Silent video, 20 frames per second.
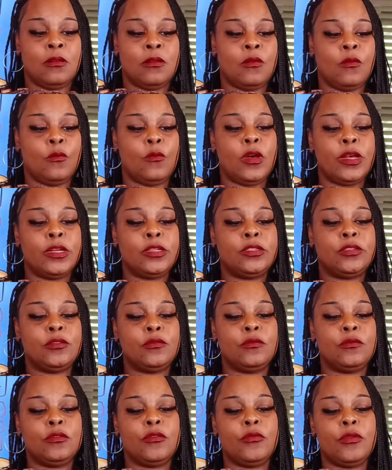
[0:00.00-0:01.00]
one,
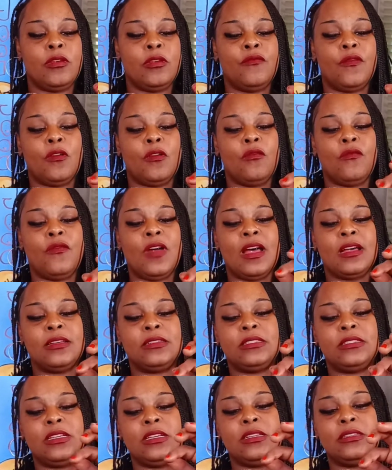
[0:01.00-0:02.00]
two, three, four, five,
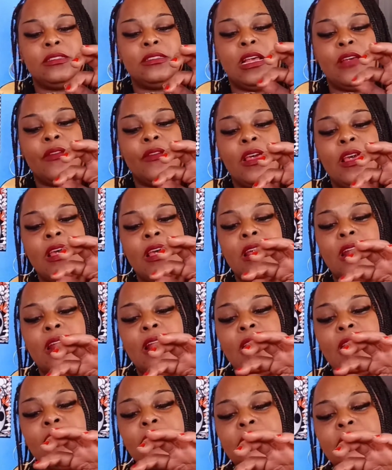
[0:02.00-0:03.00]
six, seven, eight,
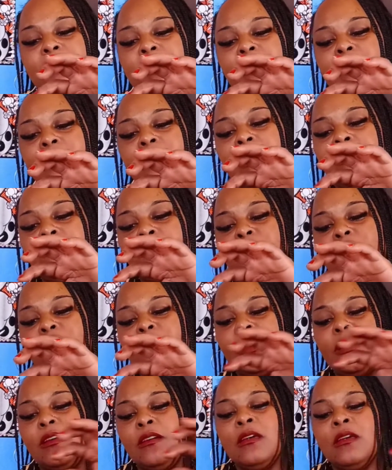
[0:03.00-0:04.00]
nine, ten, eleven,
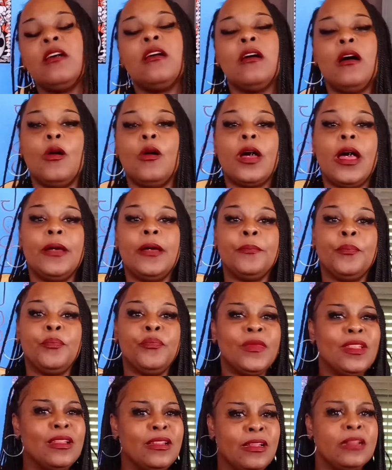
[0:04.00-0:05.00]
twelve. Okay.
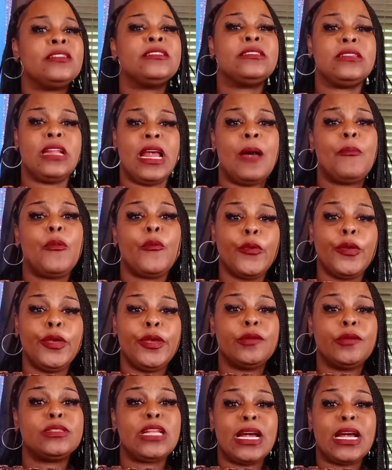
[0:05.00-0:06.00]
Slab of
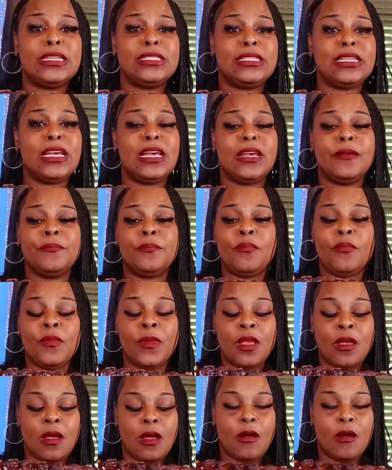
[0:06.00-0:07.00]
ribs, like I said.
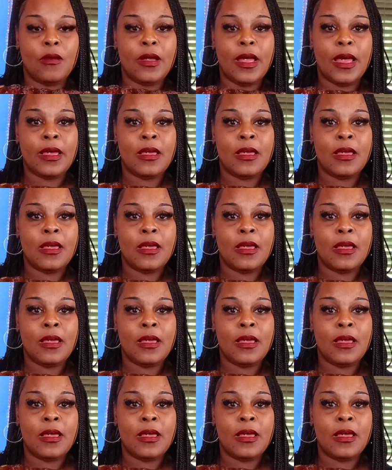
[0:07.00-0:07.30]
Okay.